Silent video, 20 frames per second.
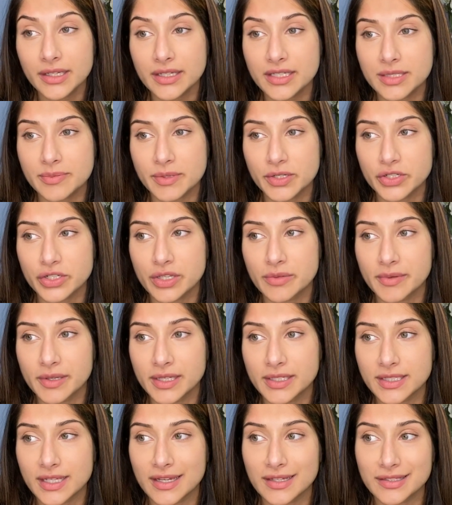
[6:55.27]
especially
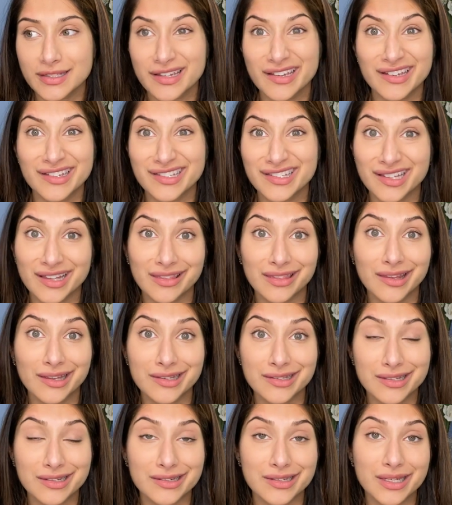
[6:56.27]
because Asia has said
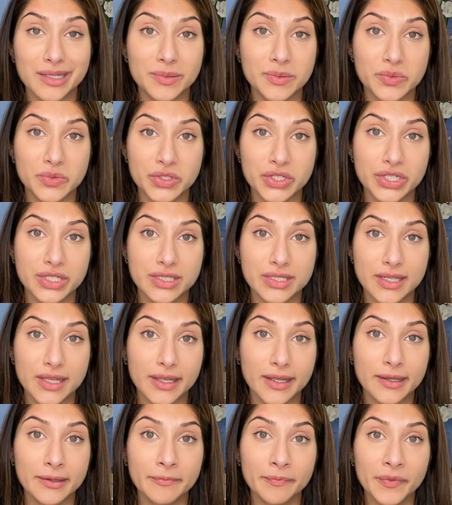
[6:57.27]
things at times where she's
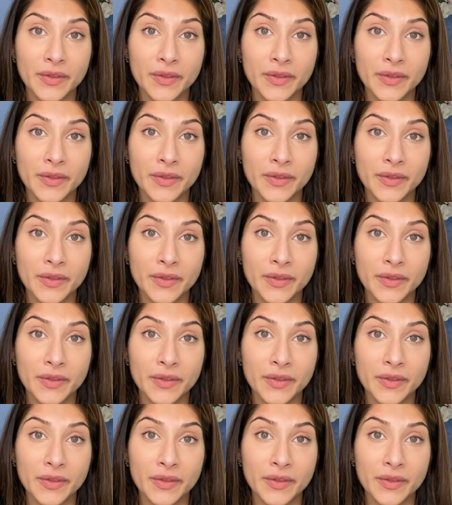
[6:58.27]
like,